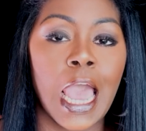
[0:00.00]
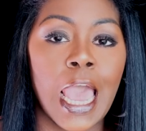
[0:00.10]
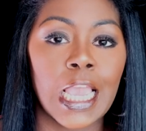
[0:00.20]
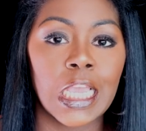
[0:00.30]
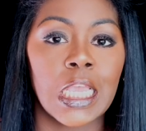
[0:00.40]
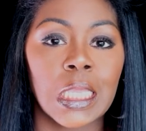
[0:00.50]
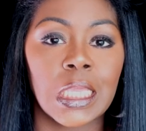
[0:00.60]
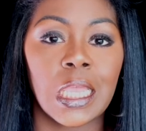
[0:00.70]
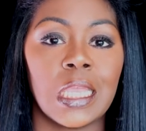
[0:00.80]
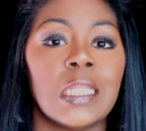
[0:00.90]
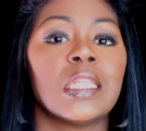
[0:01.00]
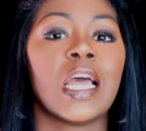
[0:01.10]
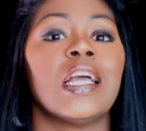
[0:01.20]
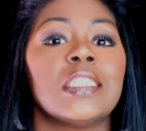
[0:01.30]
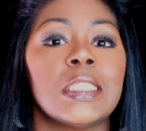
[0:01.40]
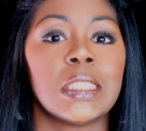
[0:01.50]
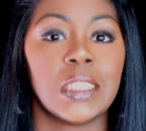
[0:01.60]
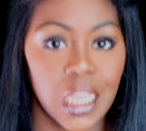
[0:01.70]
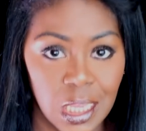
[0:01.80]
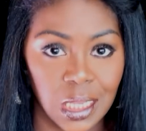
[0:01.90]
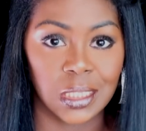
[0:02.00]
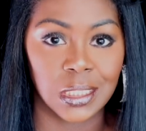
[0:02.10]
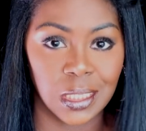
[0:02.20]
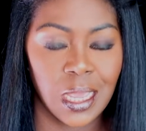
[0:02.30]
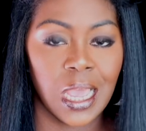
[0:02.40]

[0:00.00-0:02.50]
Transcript: I cannot stand